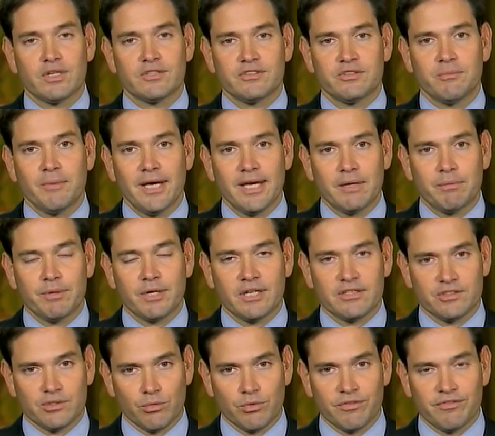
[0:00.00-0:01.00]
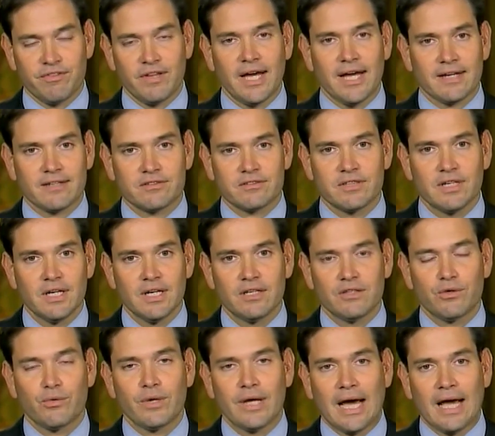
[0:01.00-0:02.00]
us to make, because it reflects
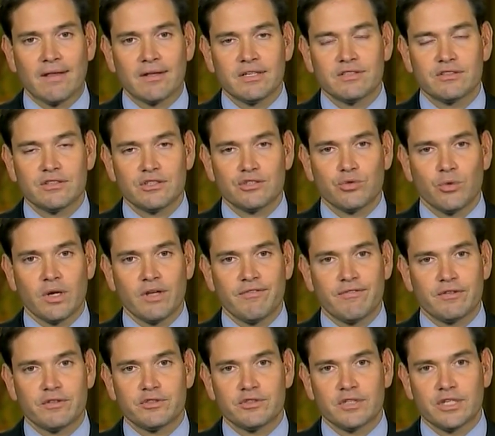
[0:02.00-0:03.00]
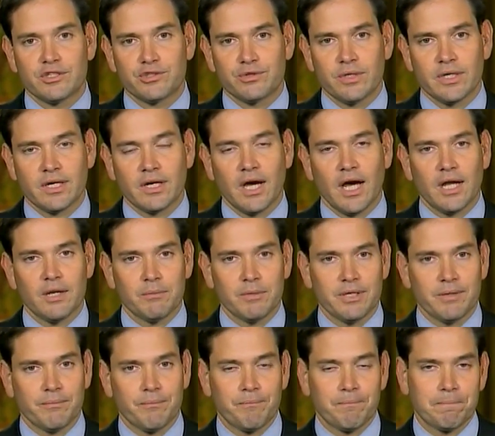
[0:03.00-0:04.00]
the realities of the 21st century
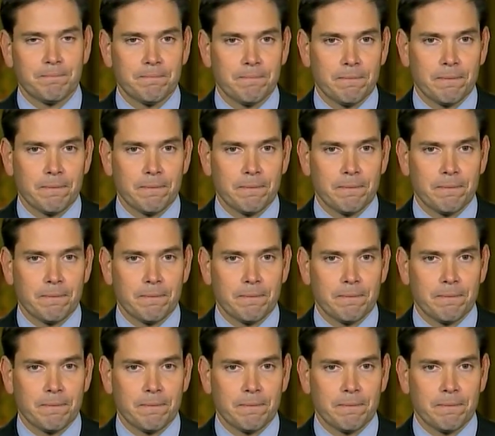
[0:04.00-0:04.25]
economy. All